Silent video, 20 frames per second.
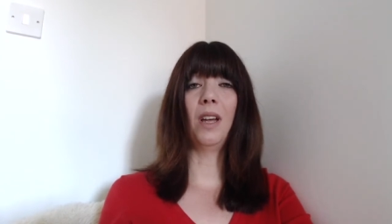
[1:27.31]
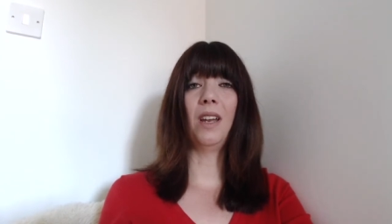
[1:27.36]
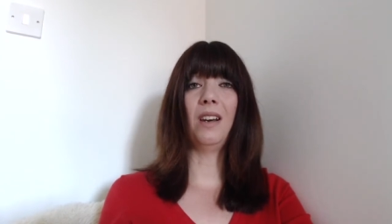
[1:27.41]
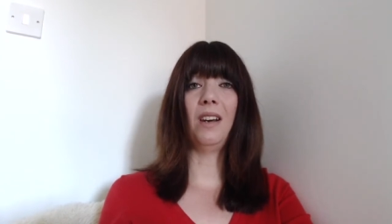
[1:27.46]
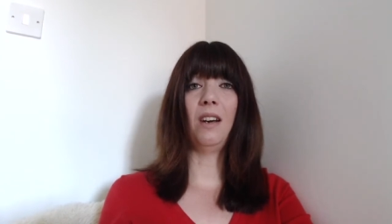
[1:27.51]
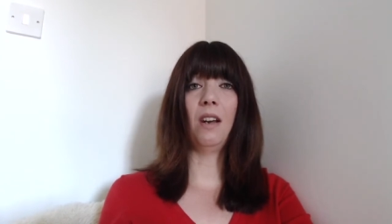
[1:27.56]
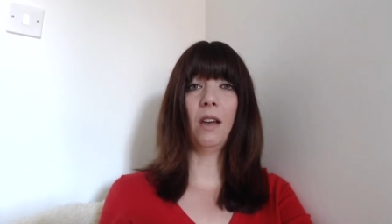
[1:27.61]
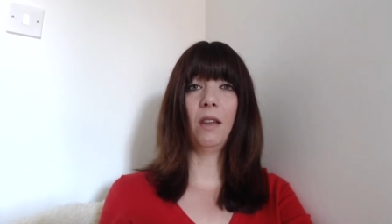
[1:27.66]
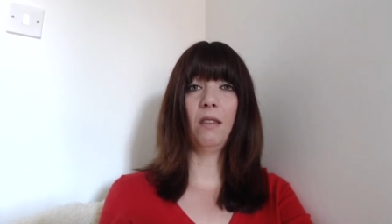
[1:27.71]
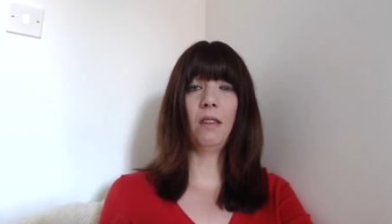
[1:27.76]

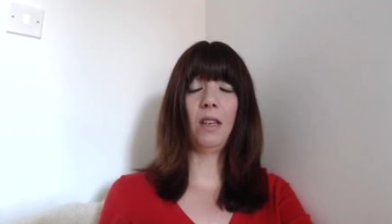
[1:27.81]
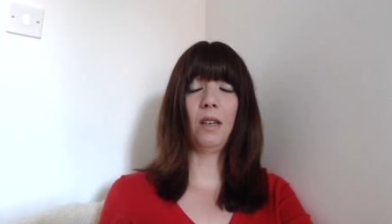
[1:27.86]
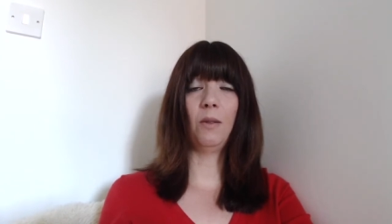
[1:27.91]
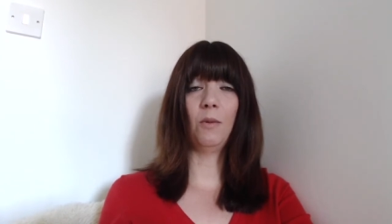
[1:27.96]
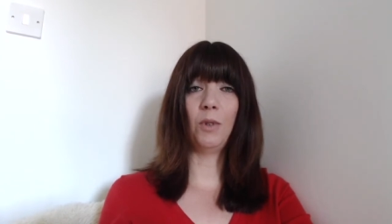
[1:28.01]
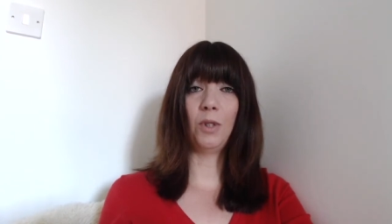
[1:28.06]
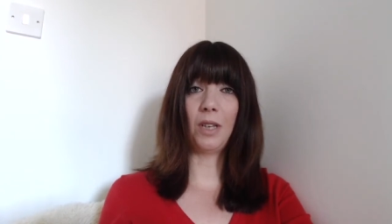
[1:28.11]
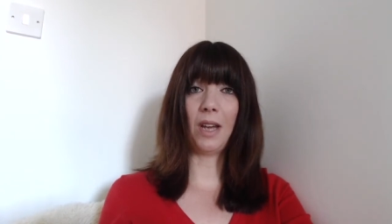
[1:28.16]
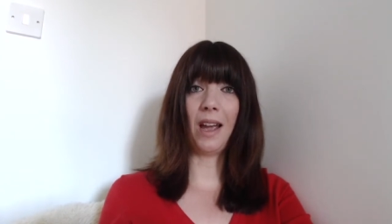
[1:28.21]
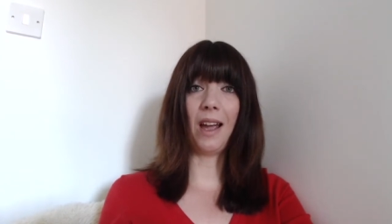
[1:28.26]
and nothing
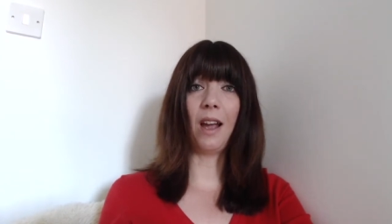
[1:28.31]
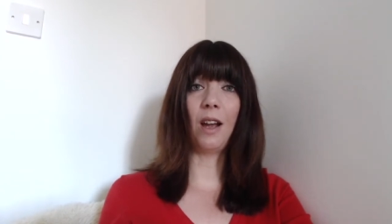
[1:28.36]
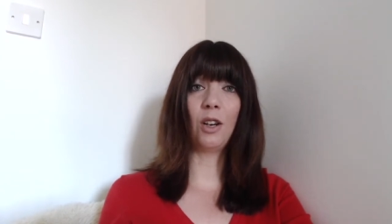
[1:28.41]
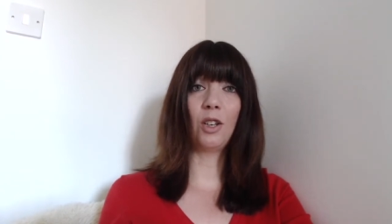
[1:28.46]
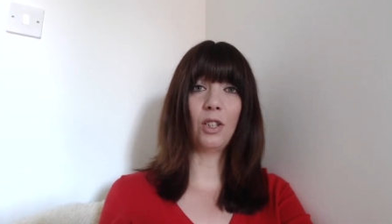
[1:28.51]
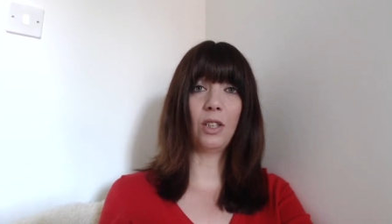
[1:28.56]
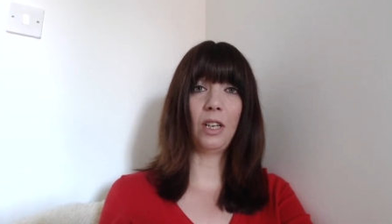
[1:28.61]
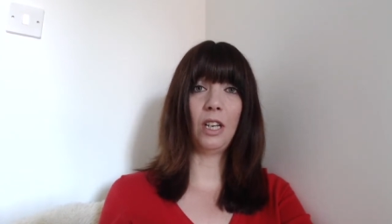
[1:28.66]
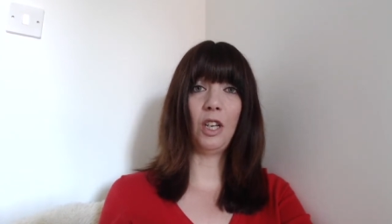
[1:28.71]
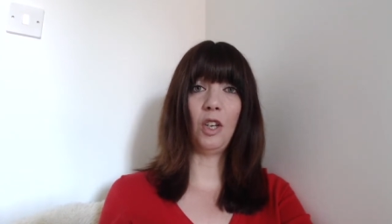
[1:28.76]
was
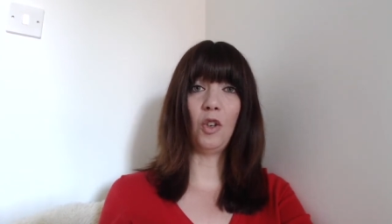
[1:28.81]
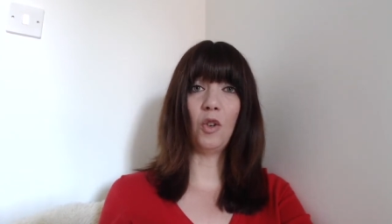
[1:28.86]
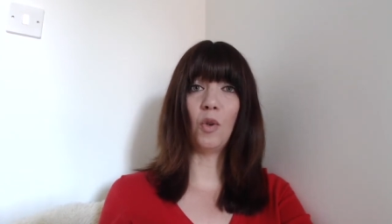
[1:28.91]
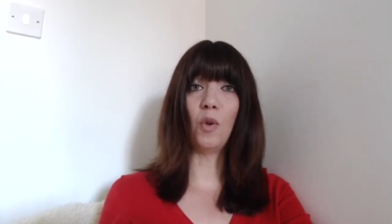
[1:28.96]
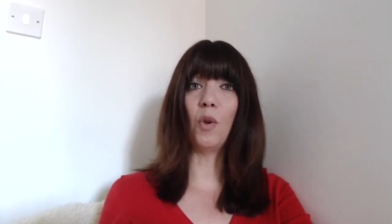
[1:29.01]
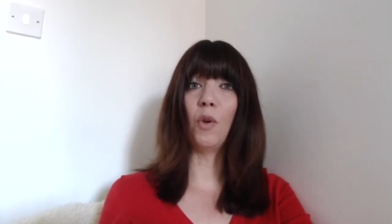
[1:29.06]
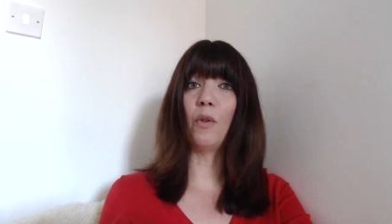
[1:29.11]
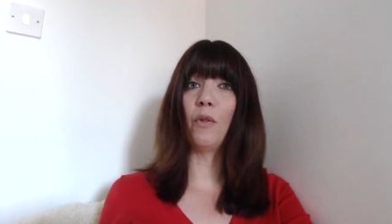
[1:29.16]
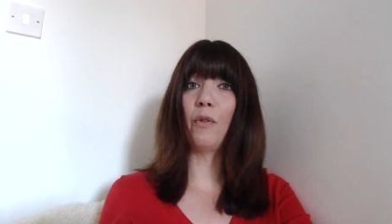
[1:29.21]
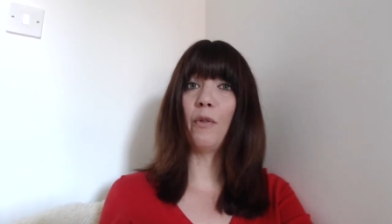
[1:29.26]
actually
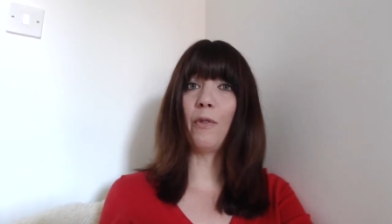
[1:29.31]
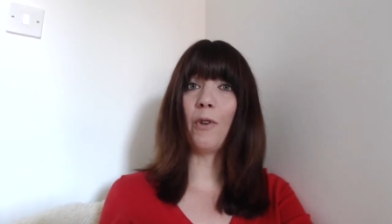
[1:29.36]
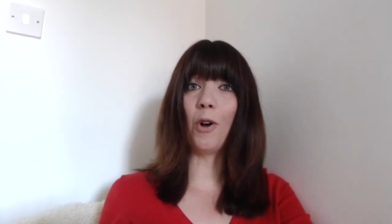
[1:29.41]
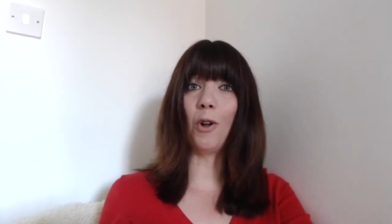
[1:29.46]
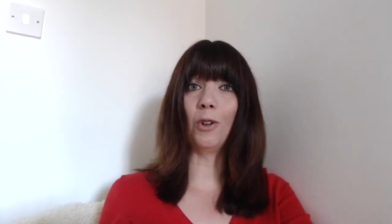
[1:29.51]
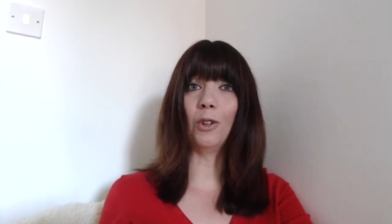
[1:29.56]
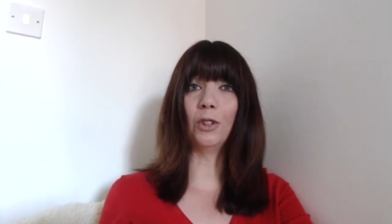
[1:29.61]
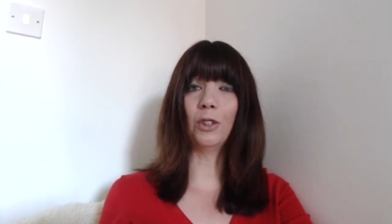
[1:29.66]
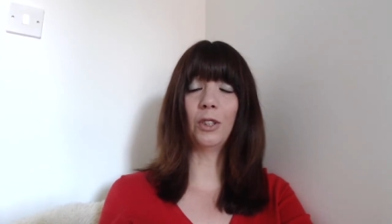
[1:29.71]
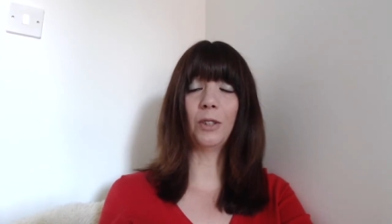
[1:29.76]
your
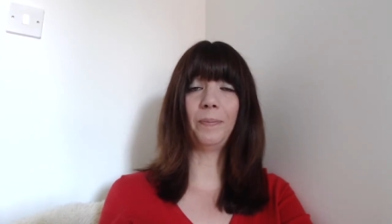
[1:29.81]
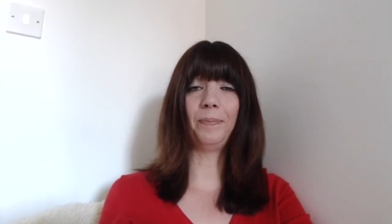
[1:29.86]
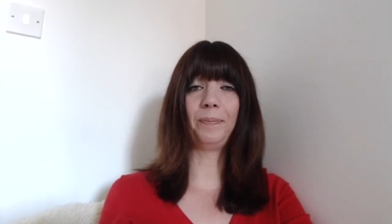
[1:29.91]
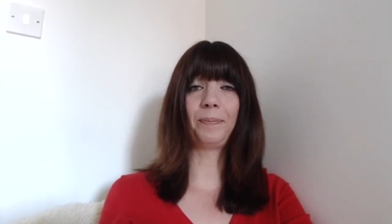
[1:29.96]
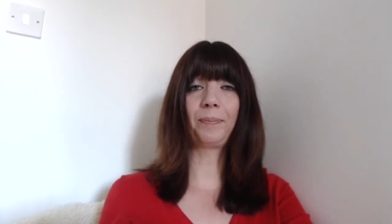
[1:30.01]
fault.